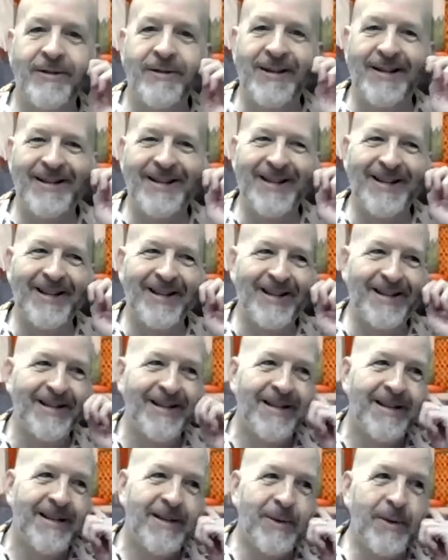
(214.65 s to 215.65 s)

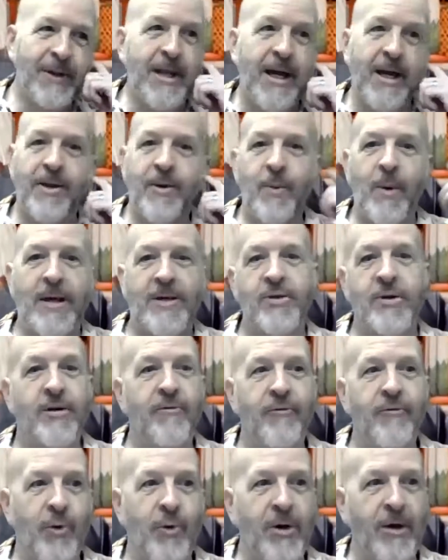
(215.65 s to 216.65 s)
Well, now they're watching
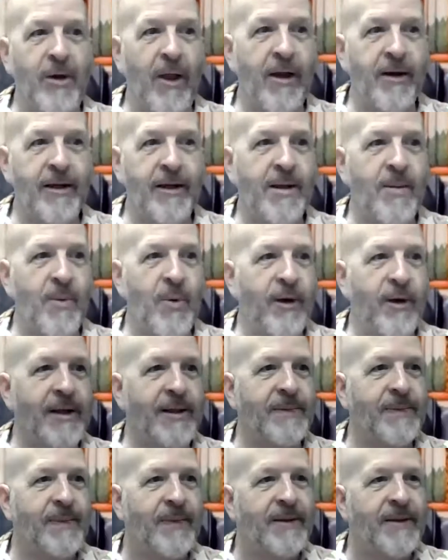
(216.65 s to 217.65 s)
at 4 o'clock in the
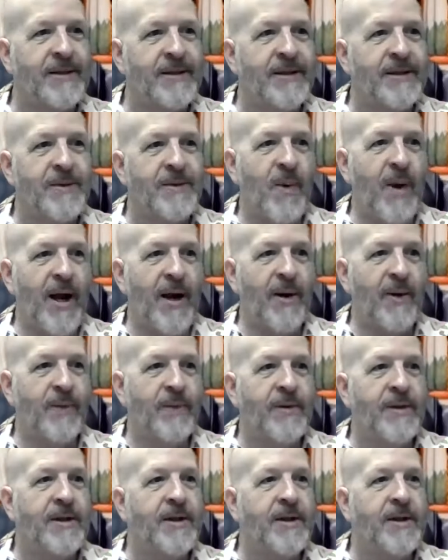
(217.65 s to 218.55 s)
morning. Wow.